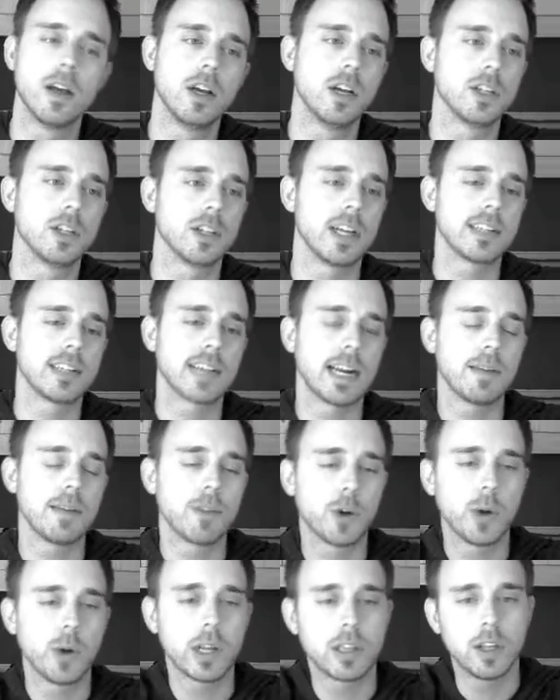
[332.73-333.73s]
So that's kind of a
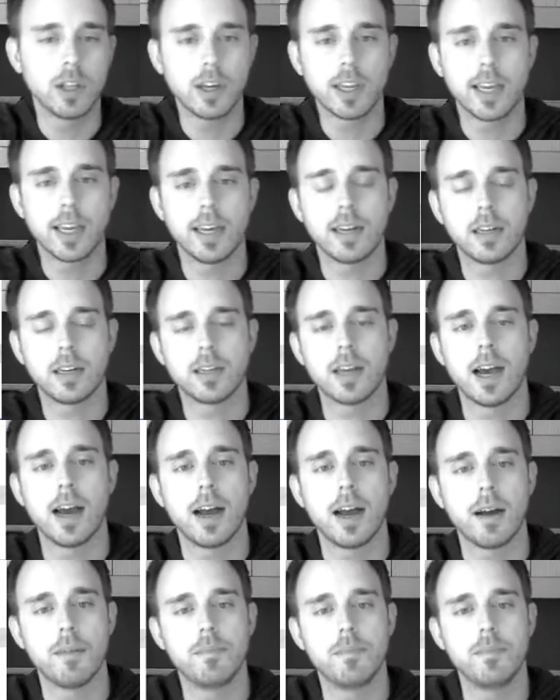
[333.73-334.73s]
quick look at,
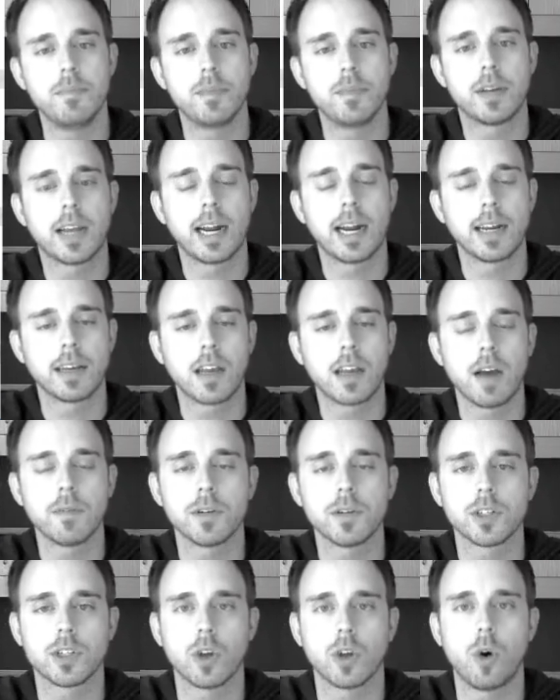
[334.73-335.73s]
kind of
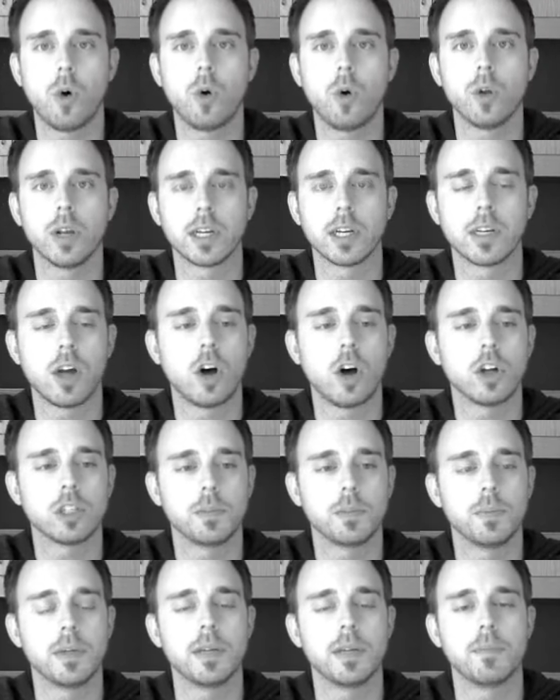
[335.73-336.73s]
covers the whole
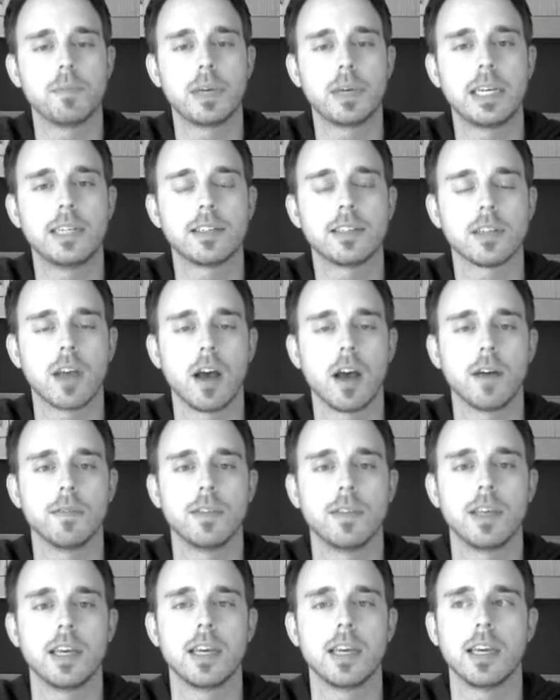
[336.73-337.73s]
acknowledgement piece of
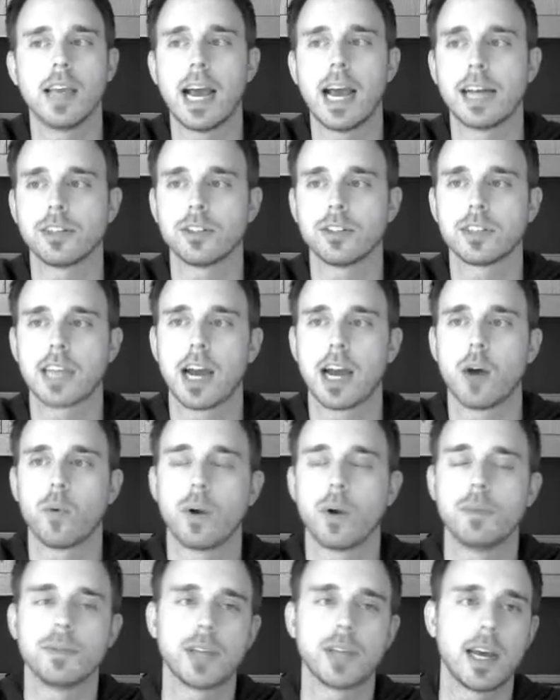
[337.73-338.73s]
the Hazard Scout
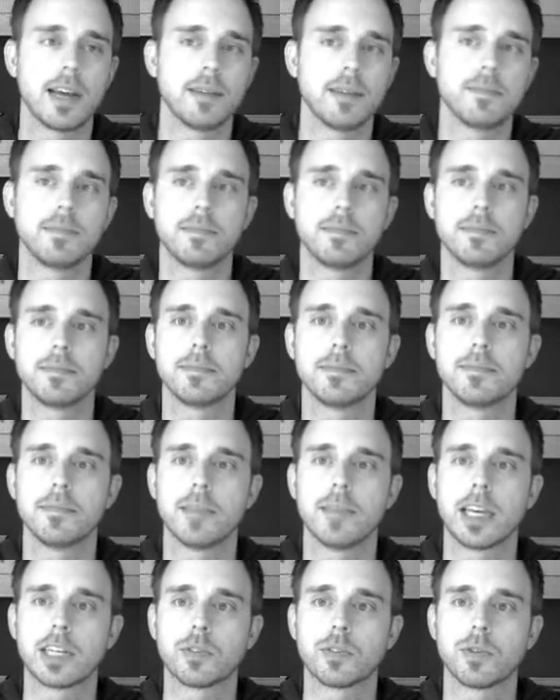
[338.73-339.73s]
website.
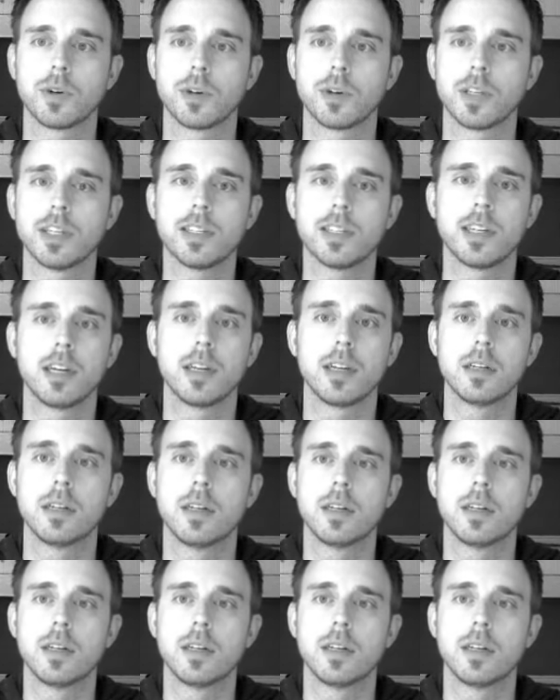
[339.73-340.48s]
Thanks for listening.